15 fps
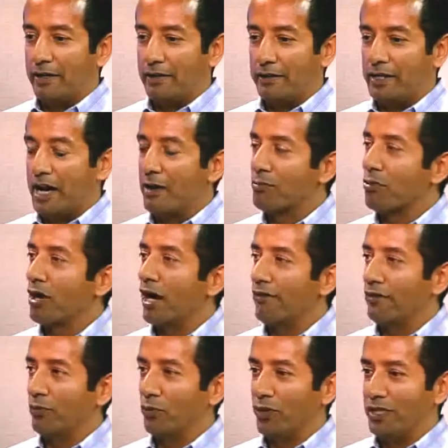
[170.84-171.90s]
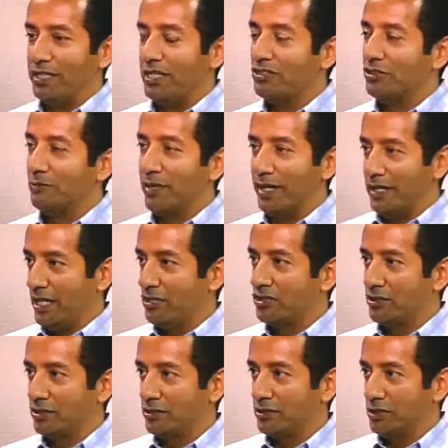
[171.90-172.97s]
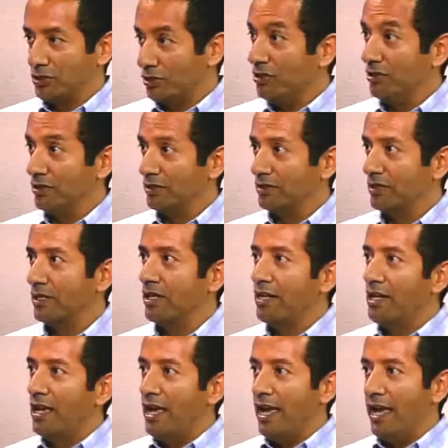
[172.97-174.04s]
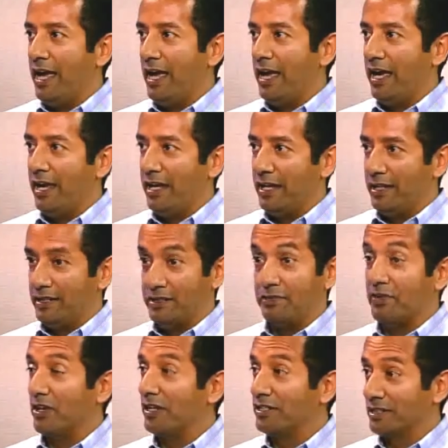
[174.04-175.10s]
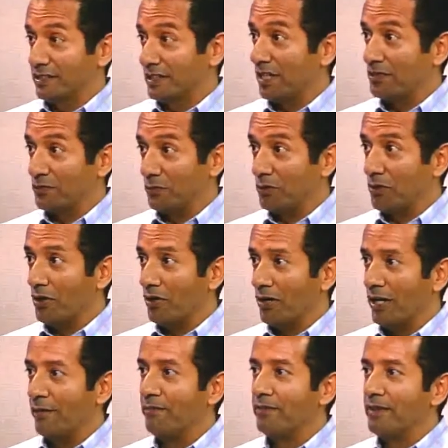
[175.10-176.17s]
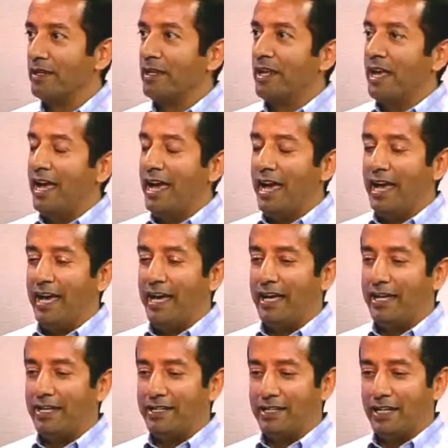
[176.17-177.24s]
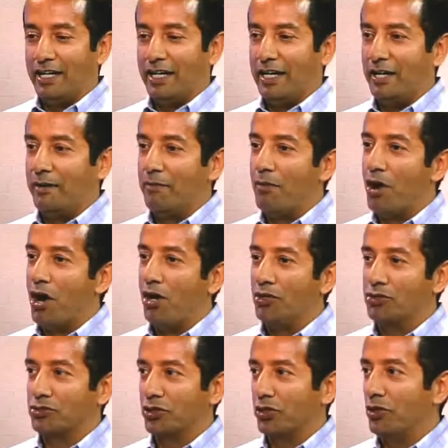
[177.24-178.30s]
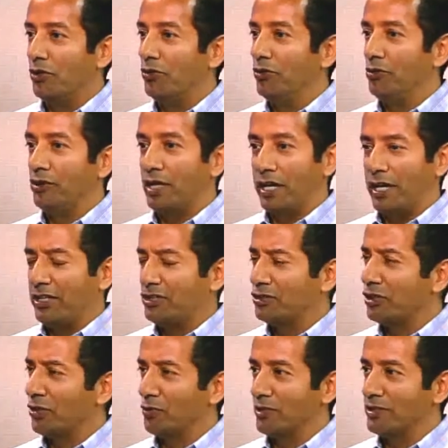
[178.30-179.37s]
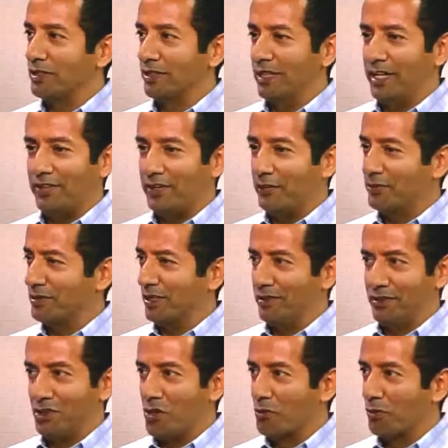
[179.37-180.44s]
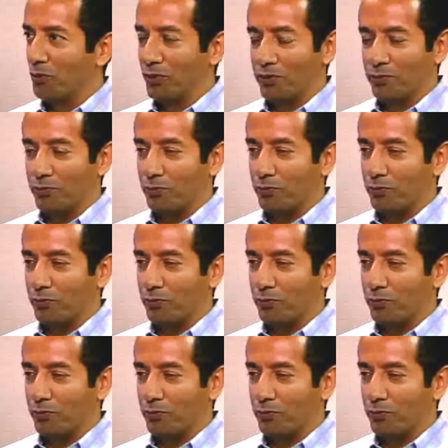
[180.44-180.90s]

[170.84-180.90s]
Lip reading: nonprofit where he teaches meditations to students. And it's a very successful program. And also, I just saw recently, I think it was on the Oprah